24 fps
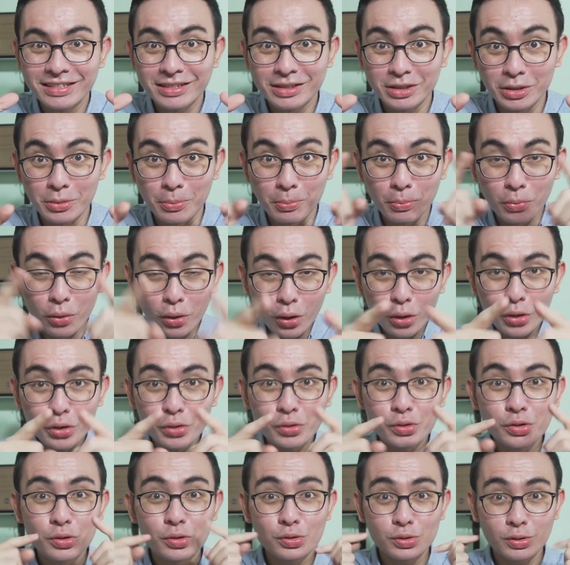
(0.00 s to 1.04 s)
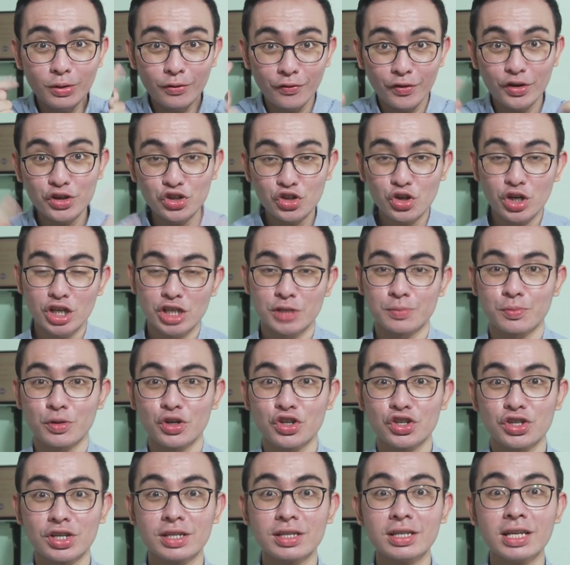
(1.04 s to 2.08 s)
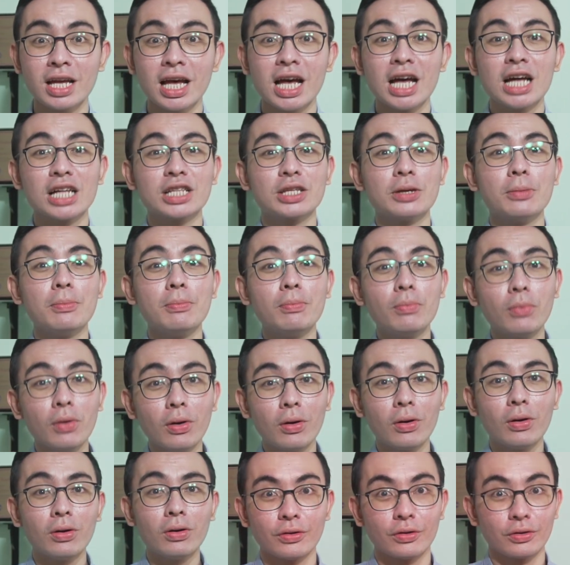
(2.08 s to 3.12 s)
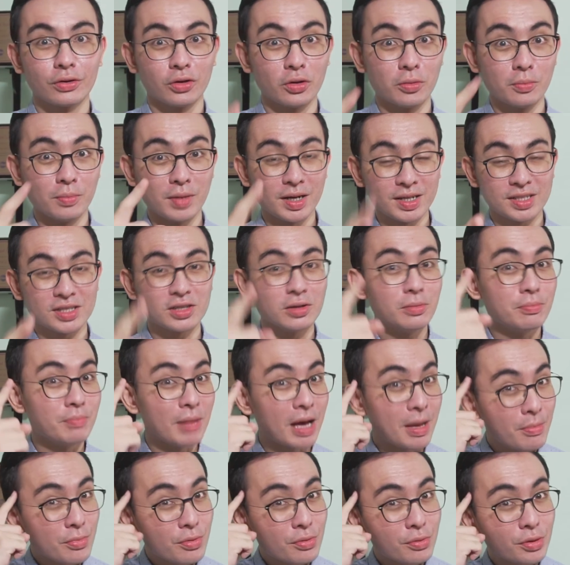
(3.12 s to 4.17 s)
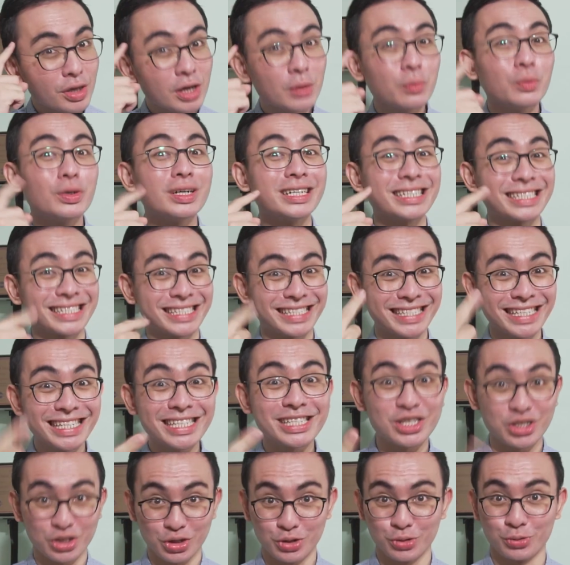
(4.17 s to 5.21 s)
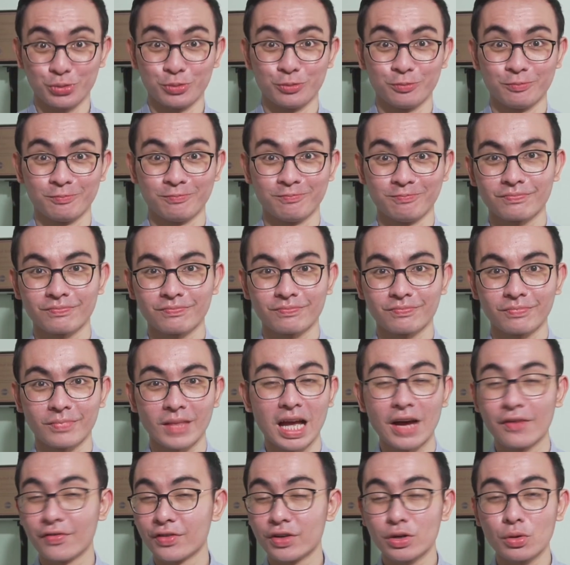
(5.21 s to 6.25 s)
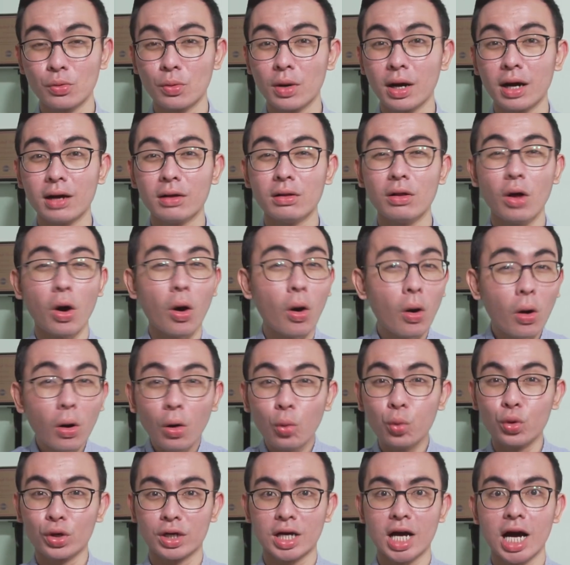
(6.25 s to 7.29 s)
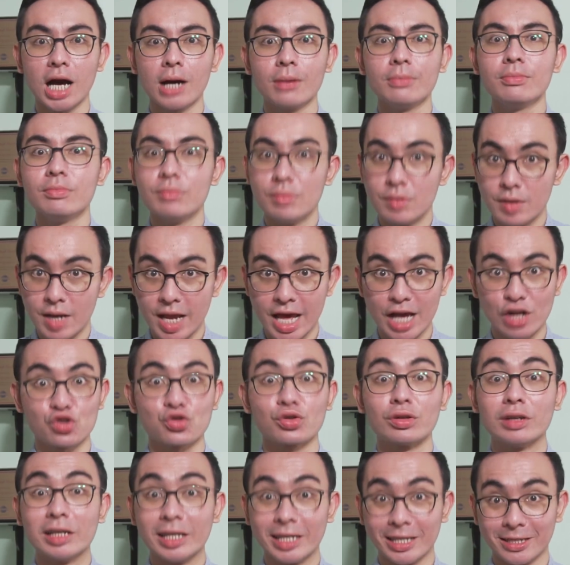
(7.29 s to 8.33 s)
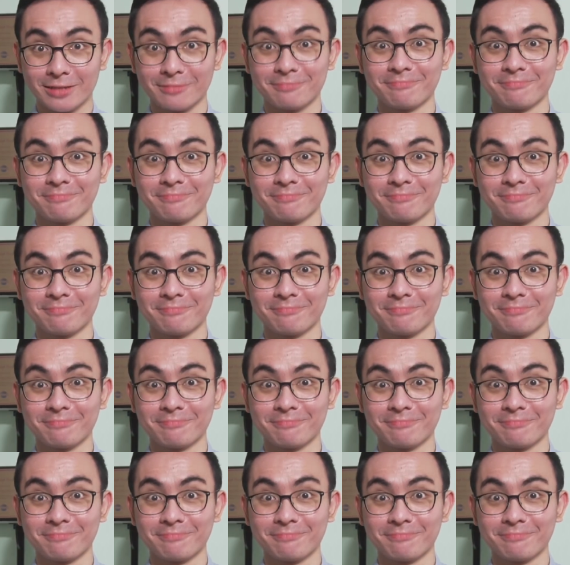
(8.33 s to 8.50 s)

The more you use your facial expression, the more your muscle memory will assist you. After a while, all will come naturally.